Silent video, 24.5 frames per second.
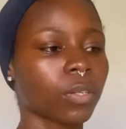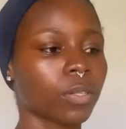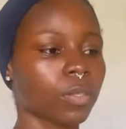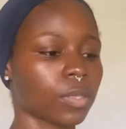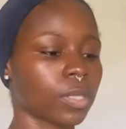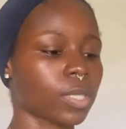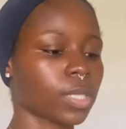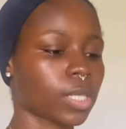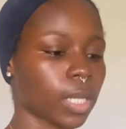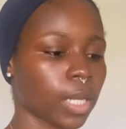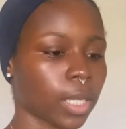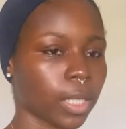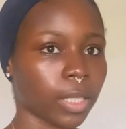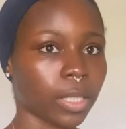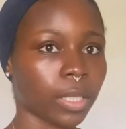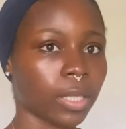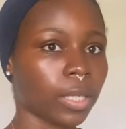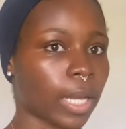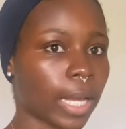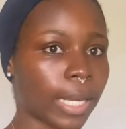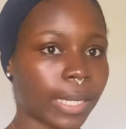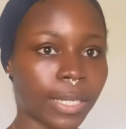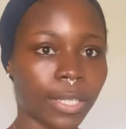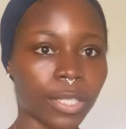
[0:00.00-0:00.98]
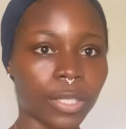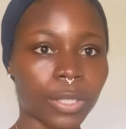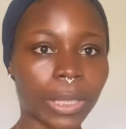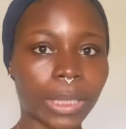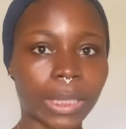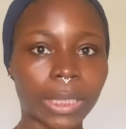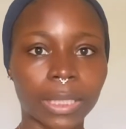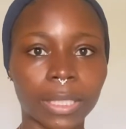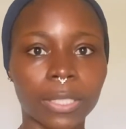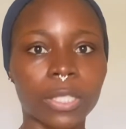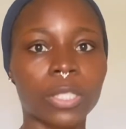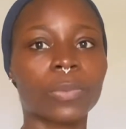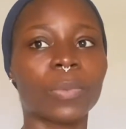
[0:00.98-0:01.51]
Because like I need to
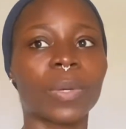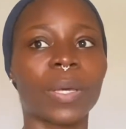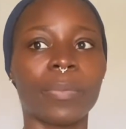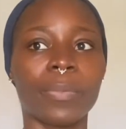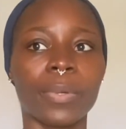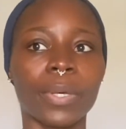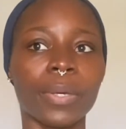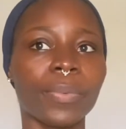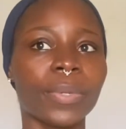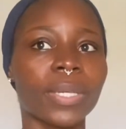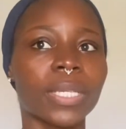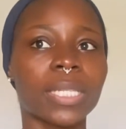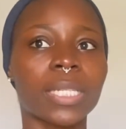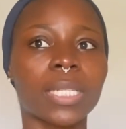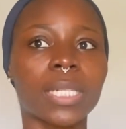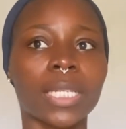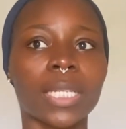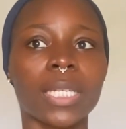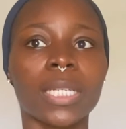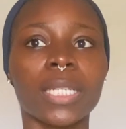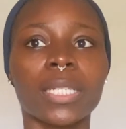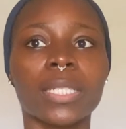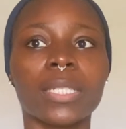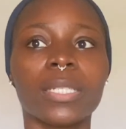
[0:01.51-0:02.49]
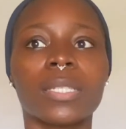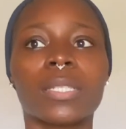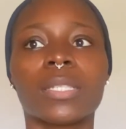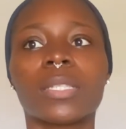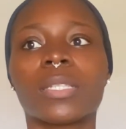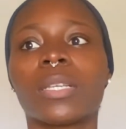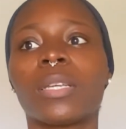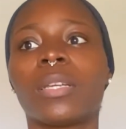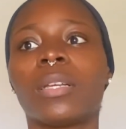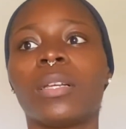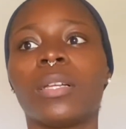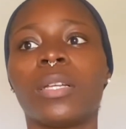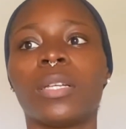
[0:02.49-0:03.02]
attend to my baby's needs,
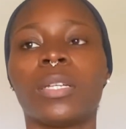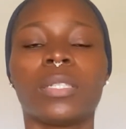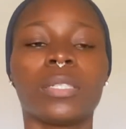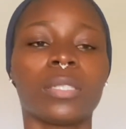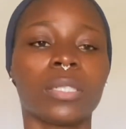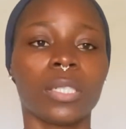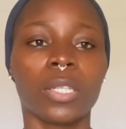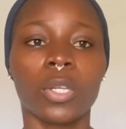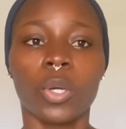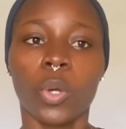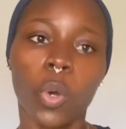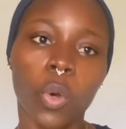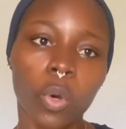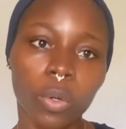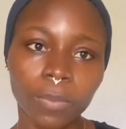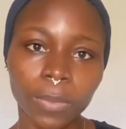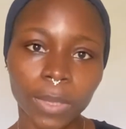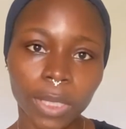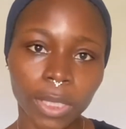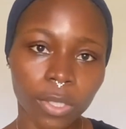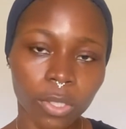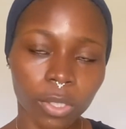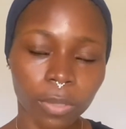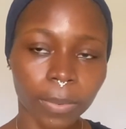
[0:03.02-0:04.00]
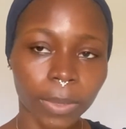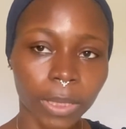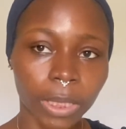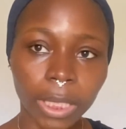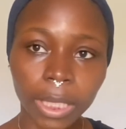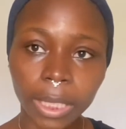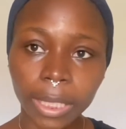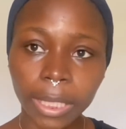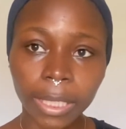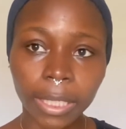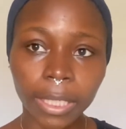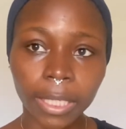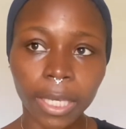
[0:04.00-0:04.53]
the home needs to be
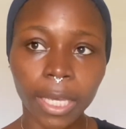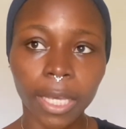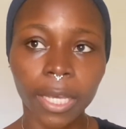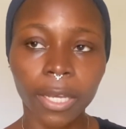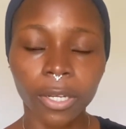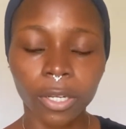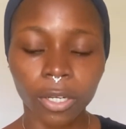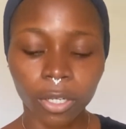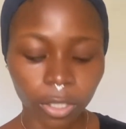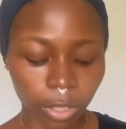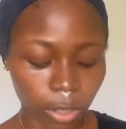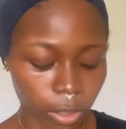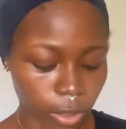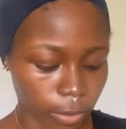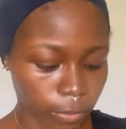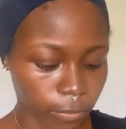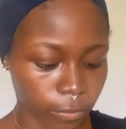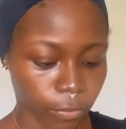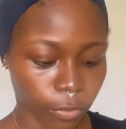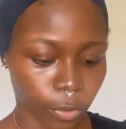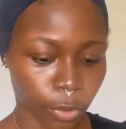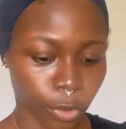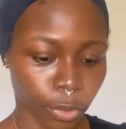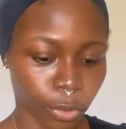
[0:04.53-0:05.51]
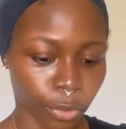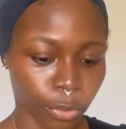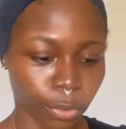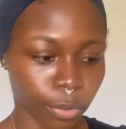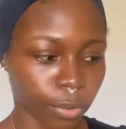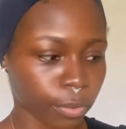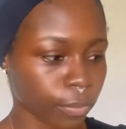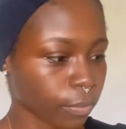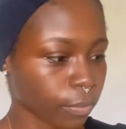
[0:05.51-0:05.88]
taken care of, you know.